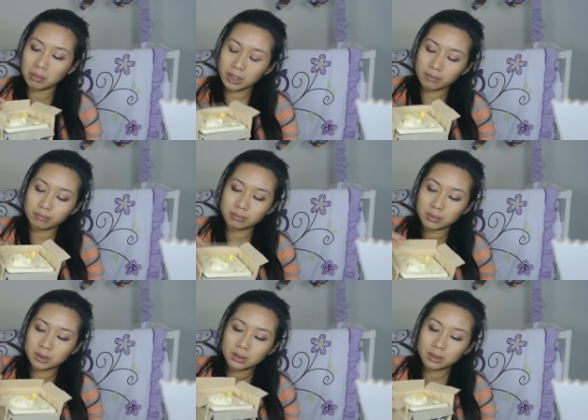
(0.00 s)
Yep.
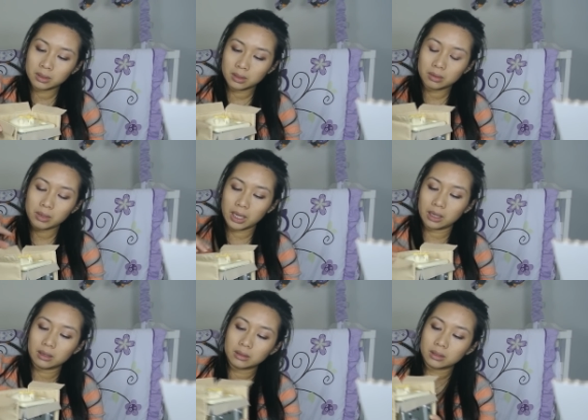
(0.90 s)
Okay.
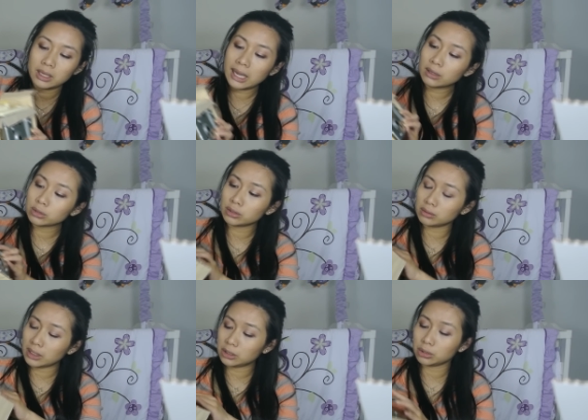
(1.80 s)
Yeah, it
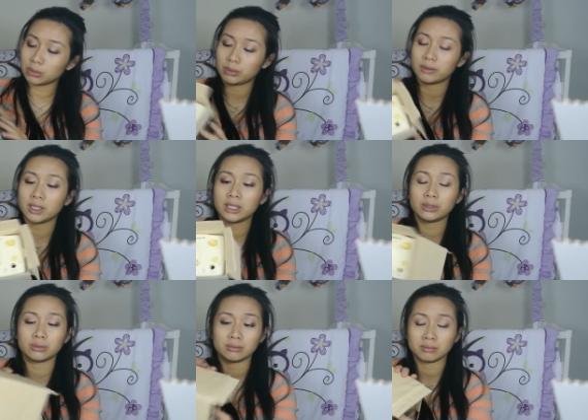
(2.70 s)
looks nicer with the
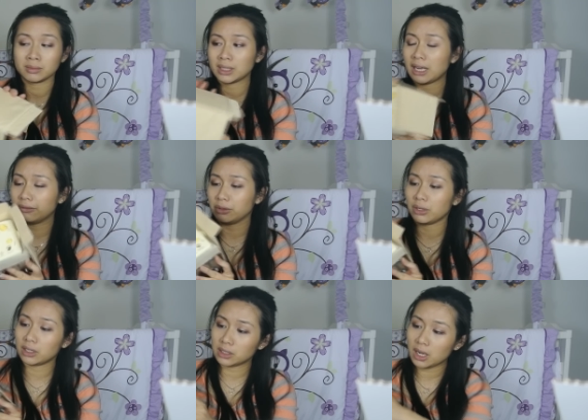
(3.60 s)
little cover
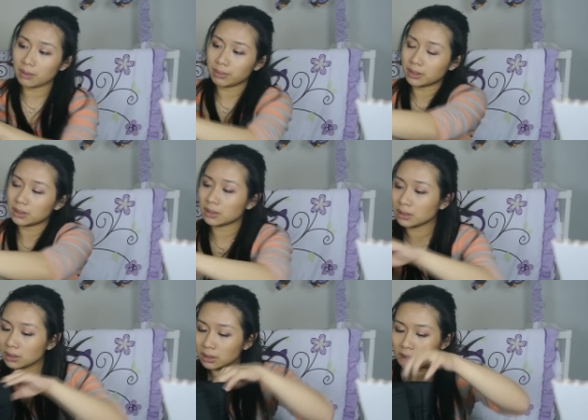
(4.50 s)
on top.
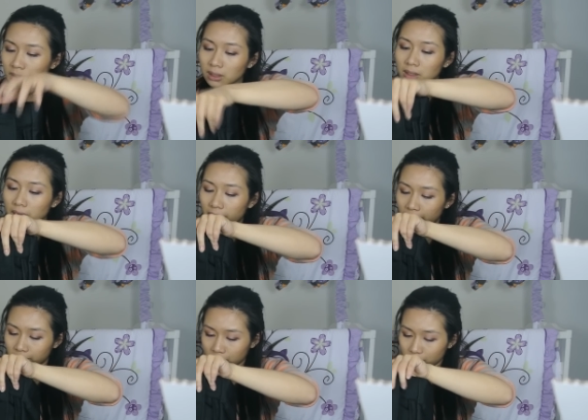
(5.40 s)
Now I
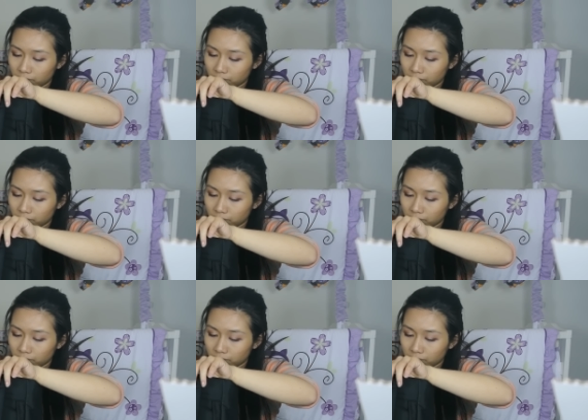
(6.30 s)
have to